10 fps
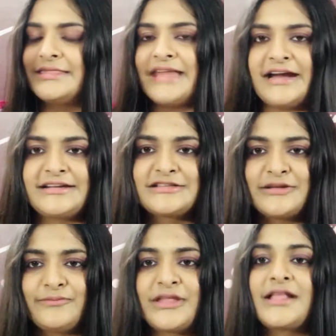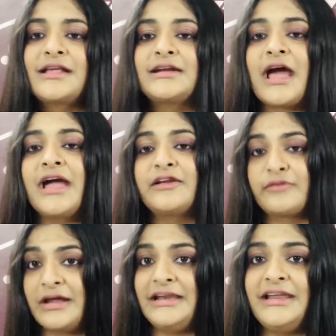That is something that I
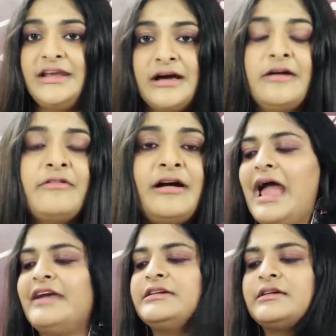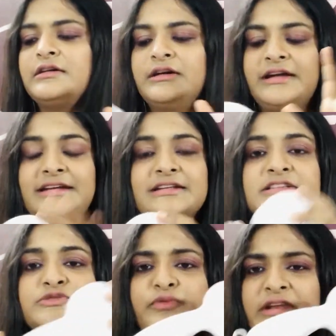really love, and it
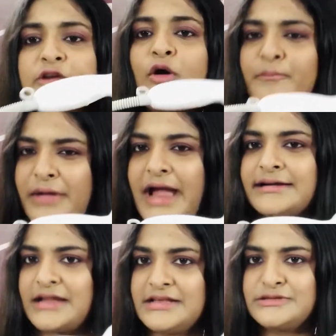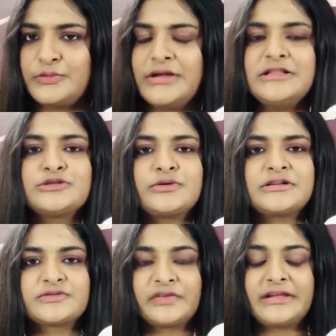is very compact as well, so it
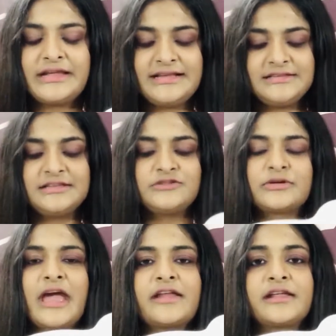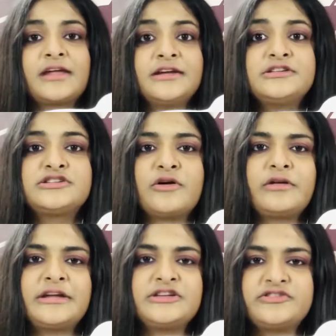is very easy to carry it
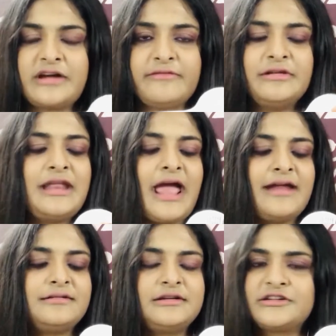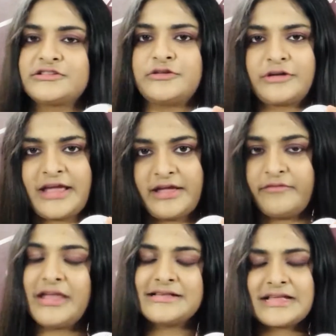during travel, and it is not
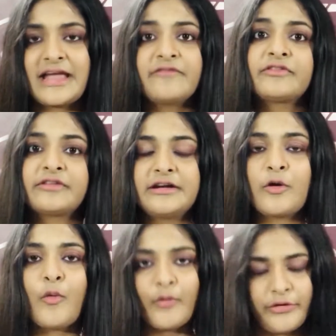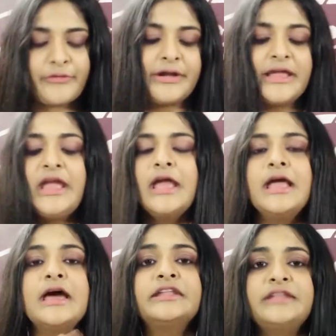heavy, as I have said already.
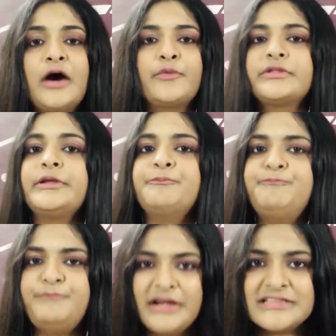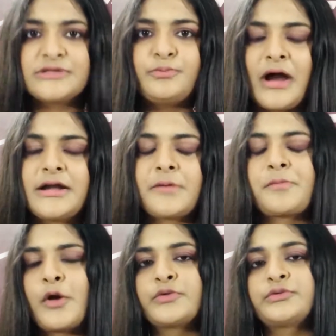Now the best part
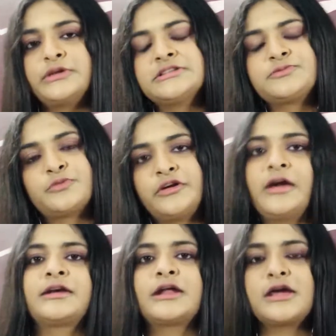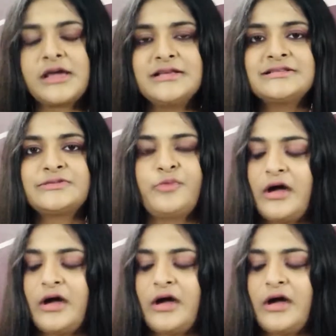about this product is